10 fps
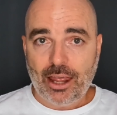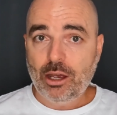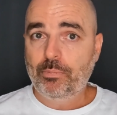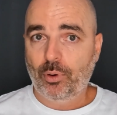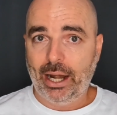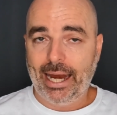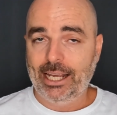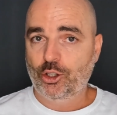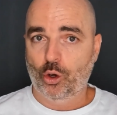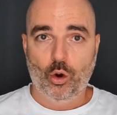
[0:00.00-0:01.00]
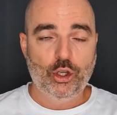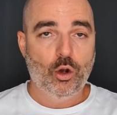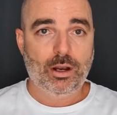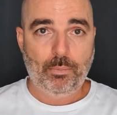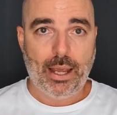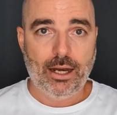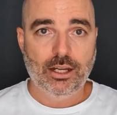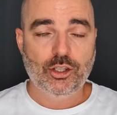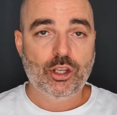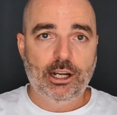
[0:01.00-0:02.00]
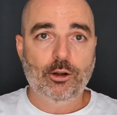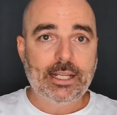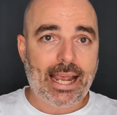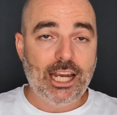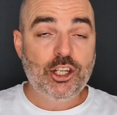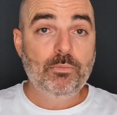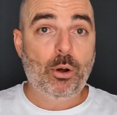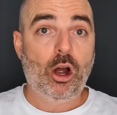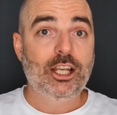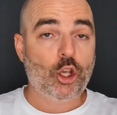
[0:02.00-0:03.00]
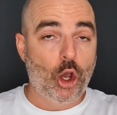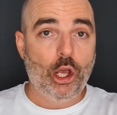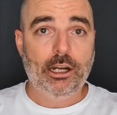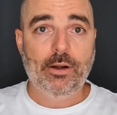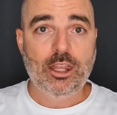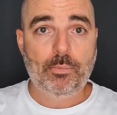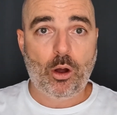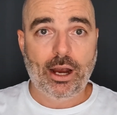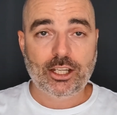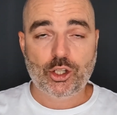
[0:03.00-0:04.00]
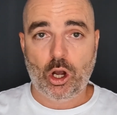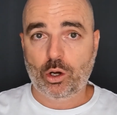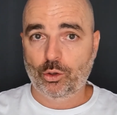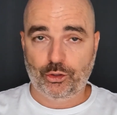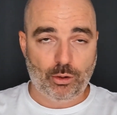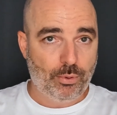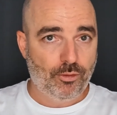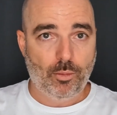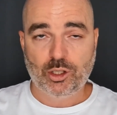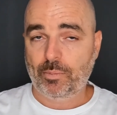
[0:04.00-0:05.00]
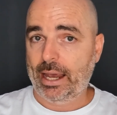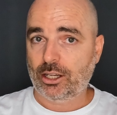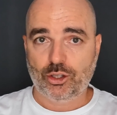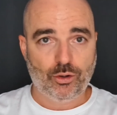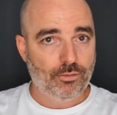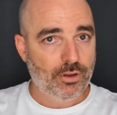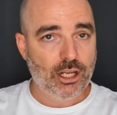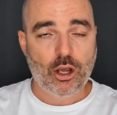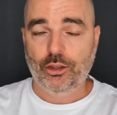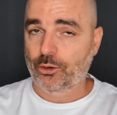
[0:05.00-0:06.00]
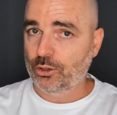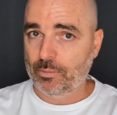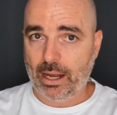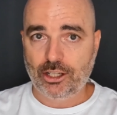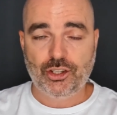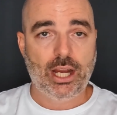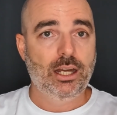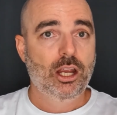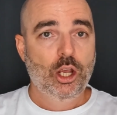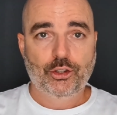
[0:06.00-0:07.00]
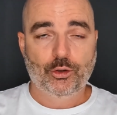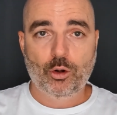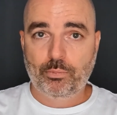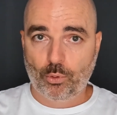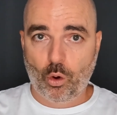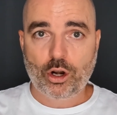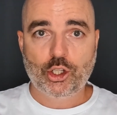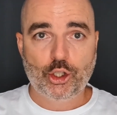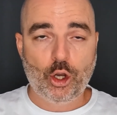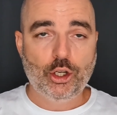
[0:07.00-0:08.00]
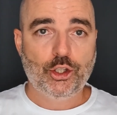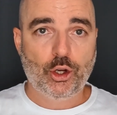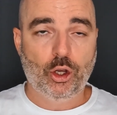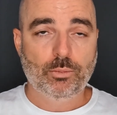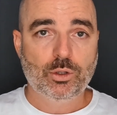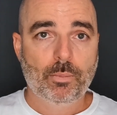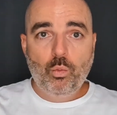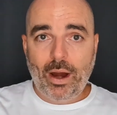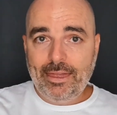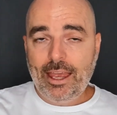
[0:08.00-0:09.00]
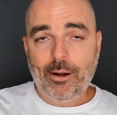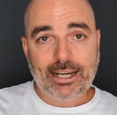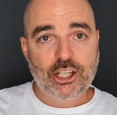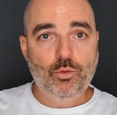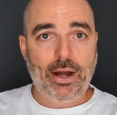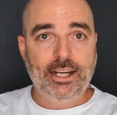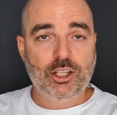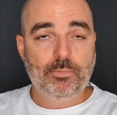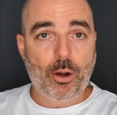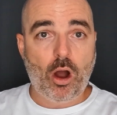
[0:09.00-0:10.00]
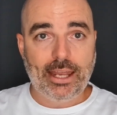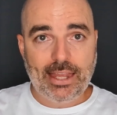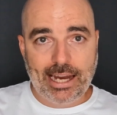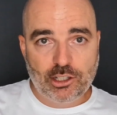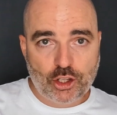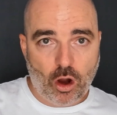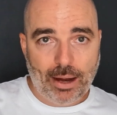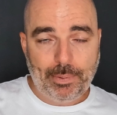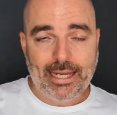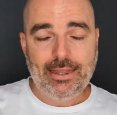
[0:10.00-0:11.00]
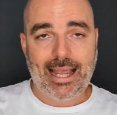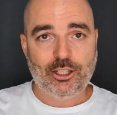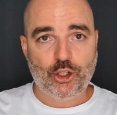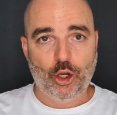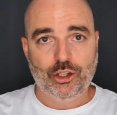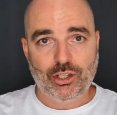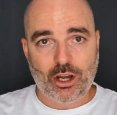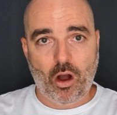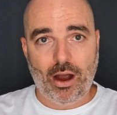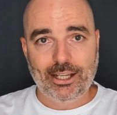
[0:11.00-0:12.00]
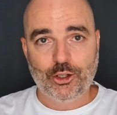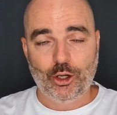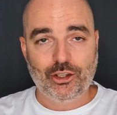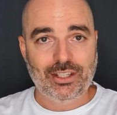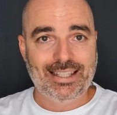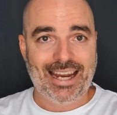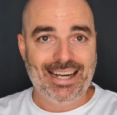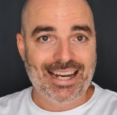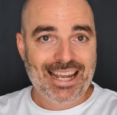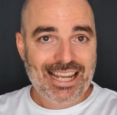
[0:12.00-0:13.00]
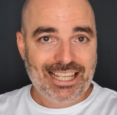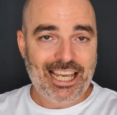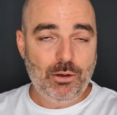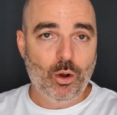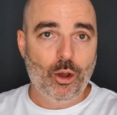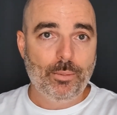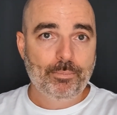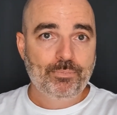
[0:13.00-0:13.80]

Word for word: other brands or your competitors that are engaging buyers earlier in the buying cycle through Performance Max, through video, through Demand Gen, through broader search terms, when they're actually ready to buy and they type in that search high search intent keyword,